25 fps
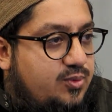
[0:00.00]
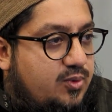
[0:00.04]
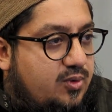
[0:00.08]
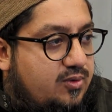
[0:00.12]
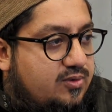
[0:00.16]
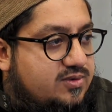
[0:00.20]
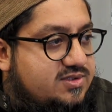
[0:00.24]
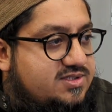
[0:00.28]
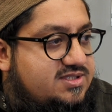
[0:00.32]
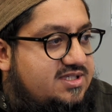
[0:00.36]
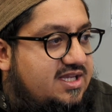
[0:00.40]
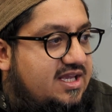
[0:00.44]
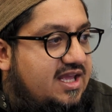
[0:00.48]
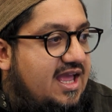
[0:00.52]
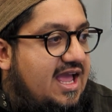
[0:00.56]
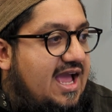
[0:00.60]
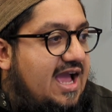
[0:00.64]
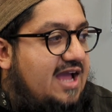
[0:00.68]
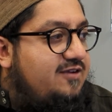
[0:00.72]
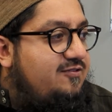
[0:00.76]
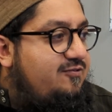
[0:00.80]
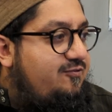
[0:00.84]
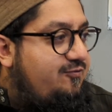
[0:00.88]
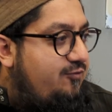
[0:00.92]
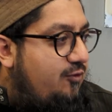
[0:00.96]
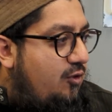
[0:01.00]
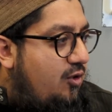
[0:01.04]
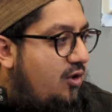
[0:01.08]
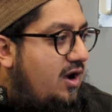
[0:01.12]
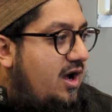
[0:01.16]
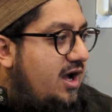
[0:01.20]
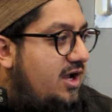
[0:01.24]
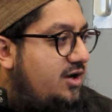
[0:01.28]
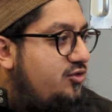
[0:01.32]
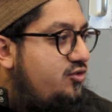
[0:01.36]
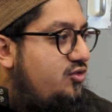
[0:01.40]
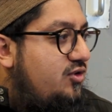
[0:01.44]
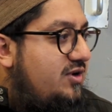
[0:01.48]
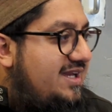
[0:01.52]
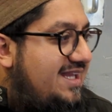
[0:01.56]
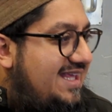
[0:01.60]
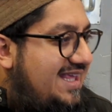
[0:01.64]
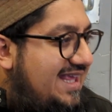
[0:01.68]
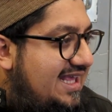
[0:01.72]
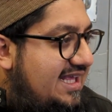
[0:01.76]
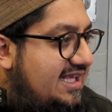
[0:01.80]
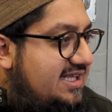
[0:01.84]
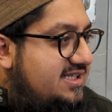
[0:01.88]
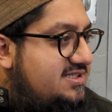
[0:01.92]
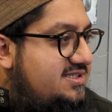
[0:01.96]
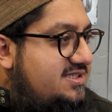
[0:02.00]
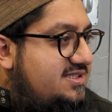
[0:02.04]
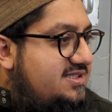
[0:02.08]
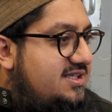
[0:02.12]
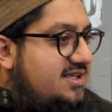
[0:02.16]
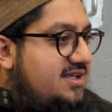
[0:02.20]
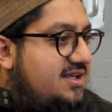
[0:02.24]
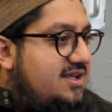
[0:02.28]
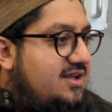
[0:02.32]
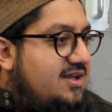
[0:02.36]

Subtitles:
wars and 400 years